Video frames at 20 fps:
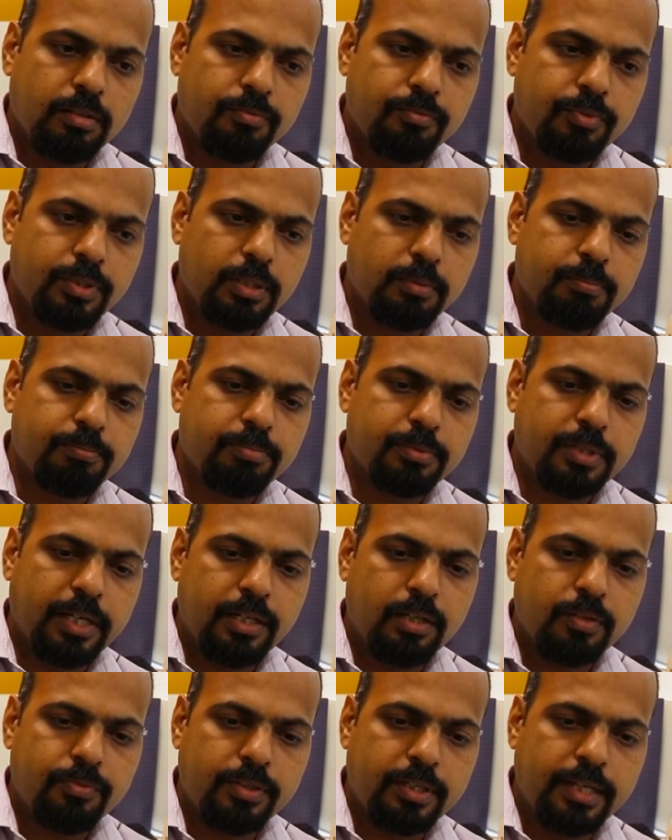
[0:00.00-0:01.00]
with a
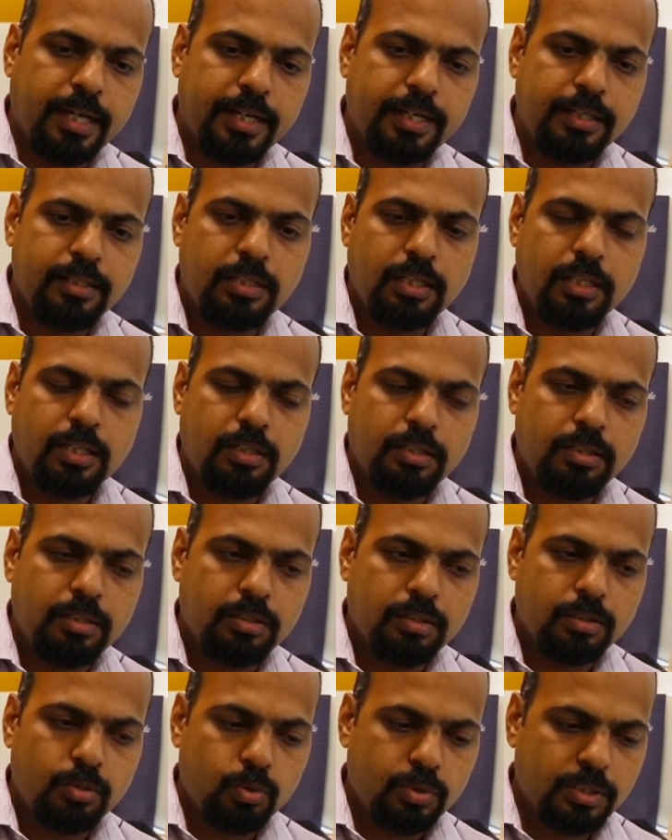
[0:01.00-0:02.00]
kind of a
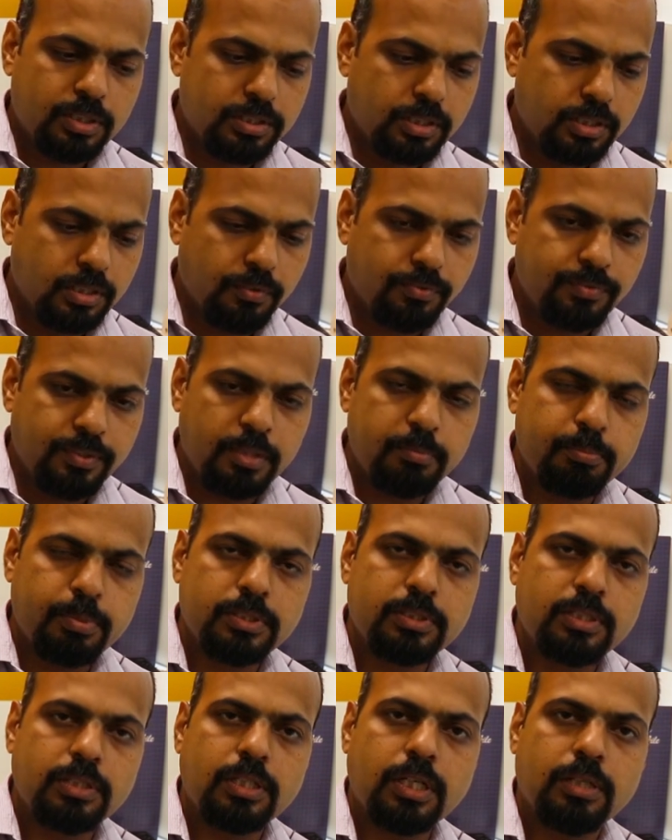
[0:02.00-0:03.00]
guarantee to the extent of
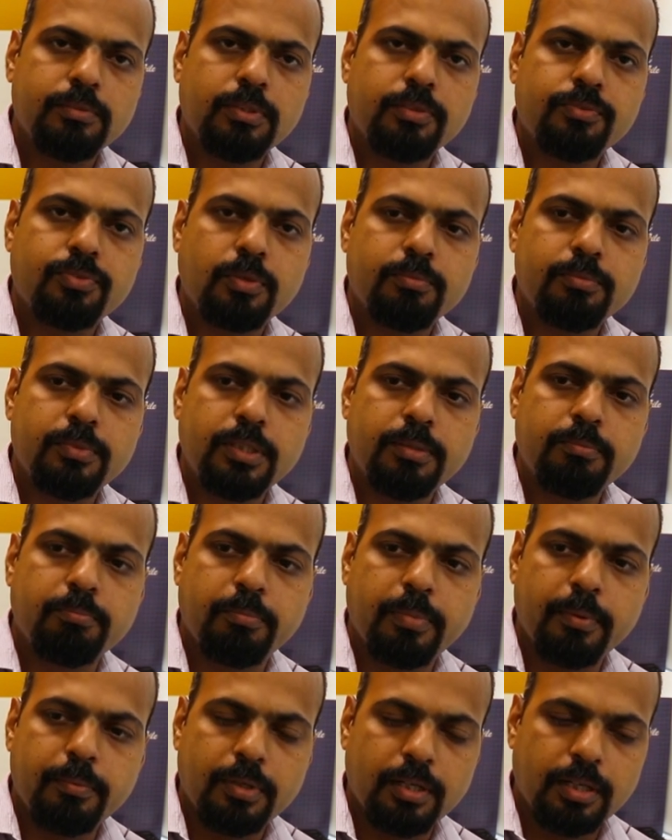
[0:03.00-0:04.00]
10% coming from the
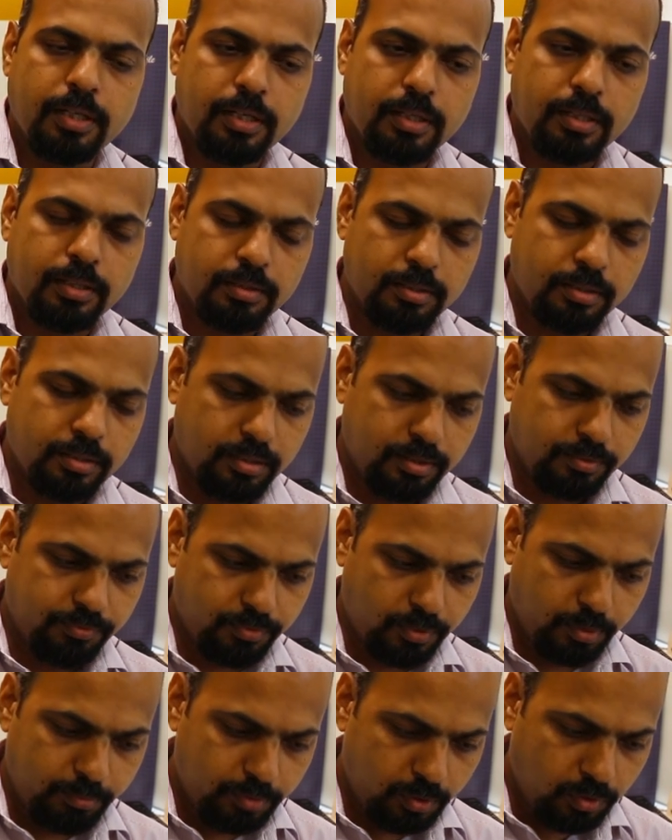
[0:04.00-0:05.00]

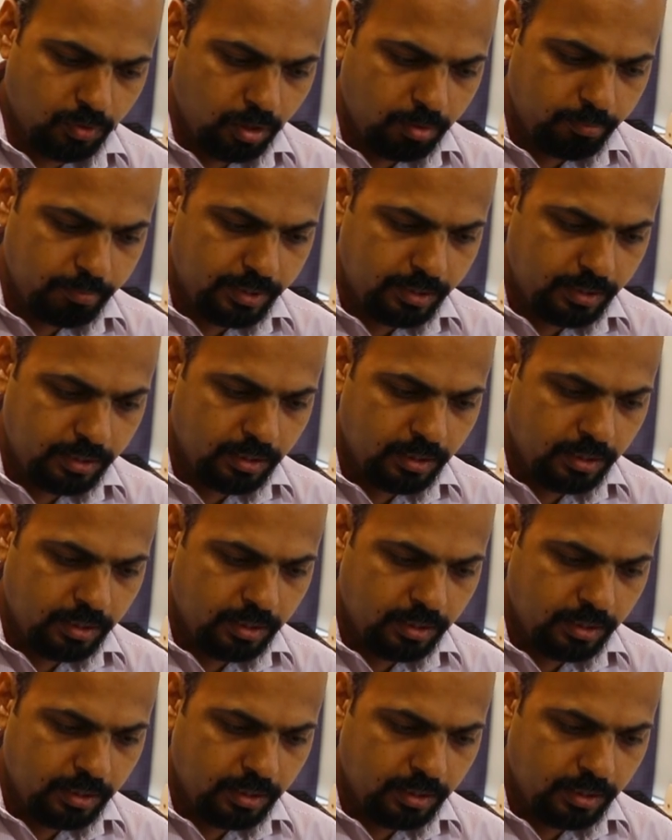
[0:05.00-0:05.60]
government,